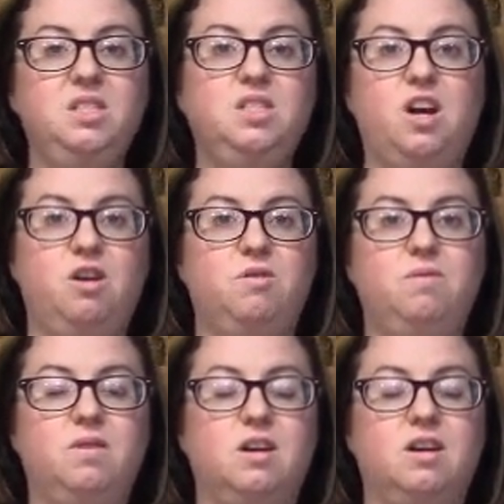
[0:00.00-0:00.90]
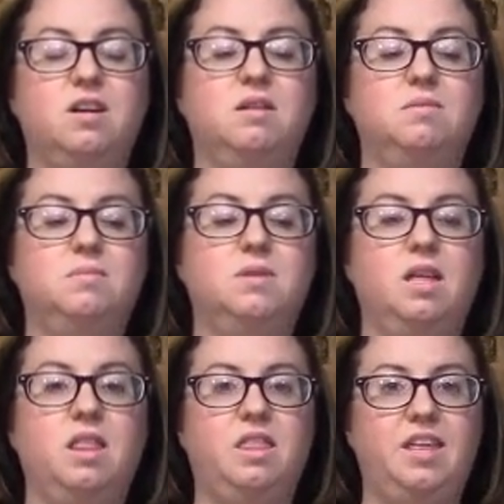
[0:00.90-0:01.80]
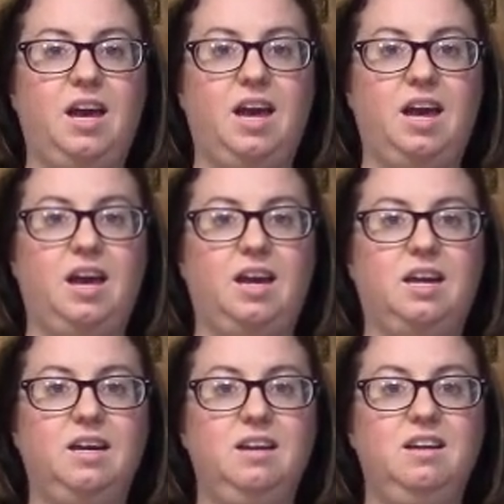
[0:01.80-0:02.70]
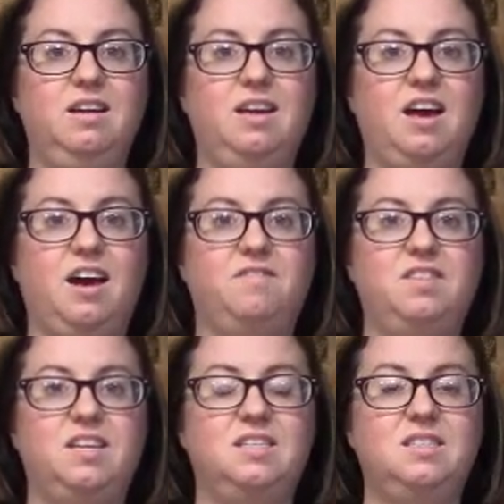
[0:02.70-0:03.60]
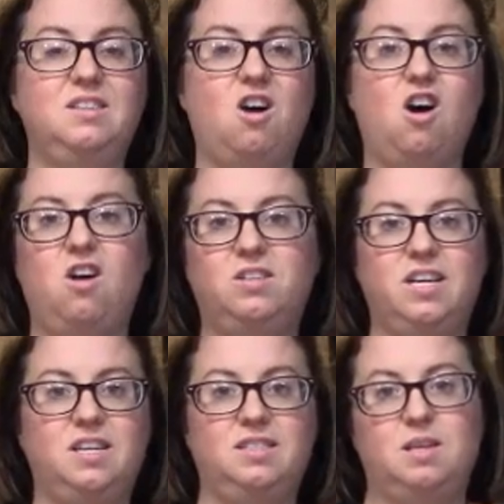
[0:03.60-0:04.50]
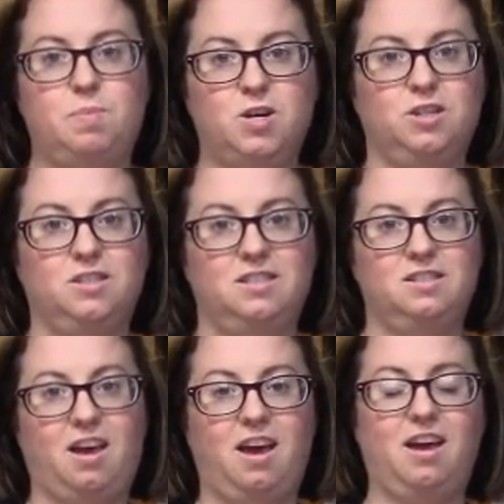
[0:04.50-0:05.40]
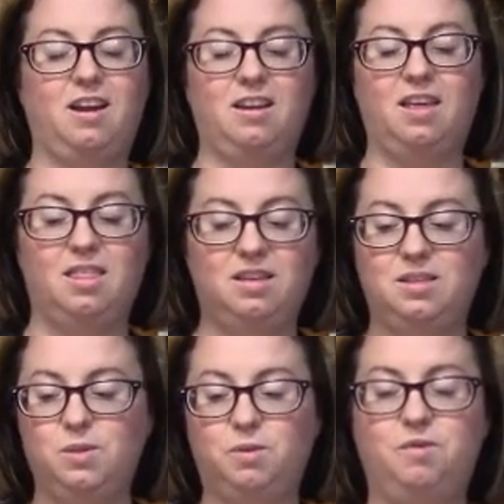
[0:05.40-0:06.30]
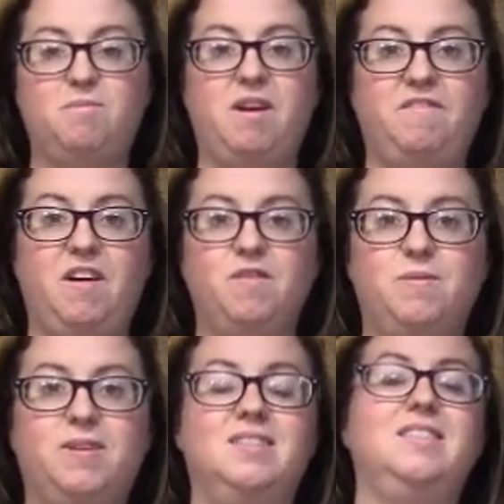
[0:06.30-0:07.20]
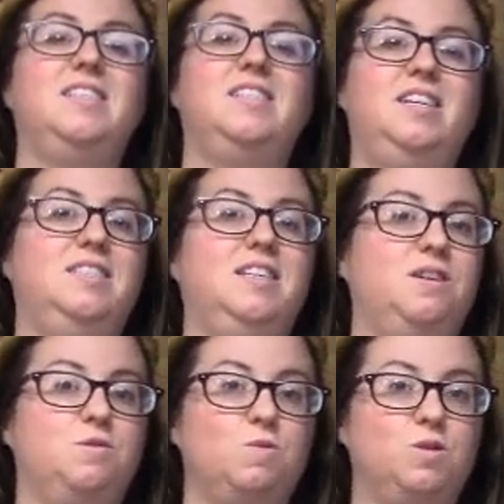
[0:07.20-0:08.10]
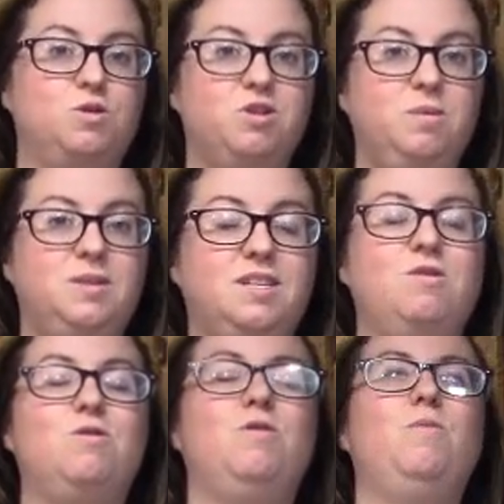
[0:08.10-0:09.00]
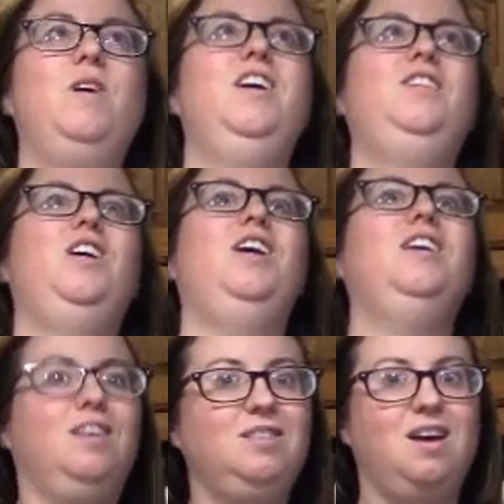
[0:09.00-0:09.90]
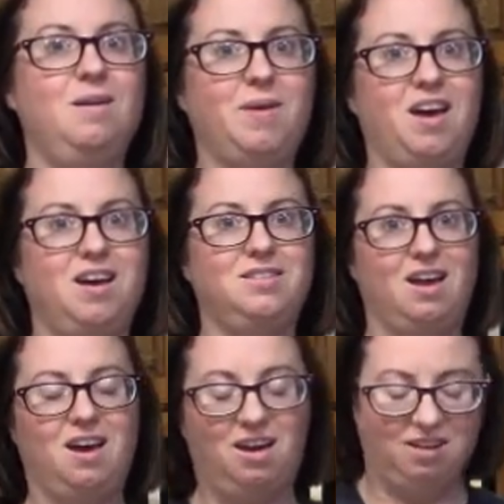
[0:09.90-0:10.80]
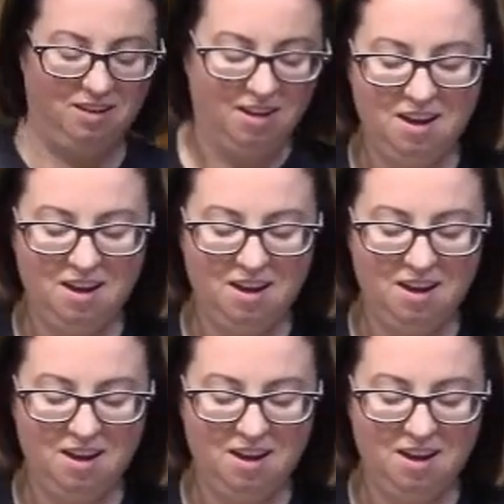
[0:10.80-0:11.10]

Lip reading: So they have these all day sippers, and this is one of my favorite ones. It tastes like an orange creamsicle, which is amazing.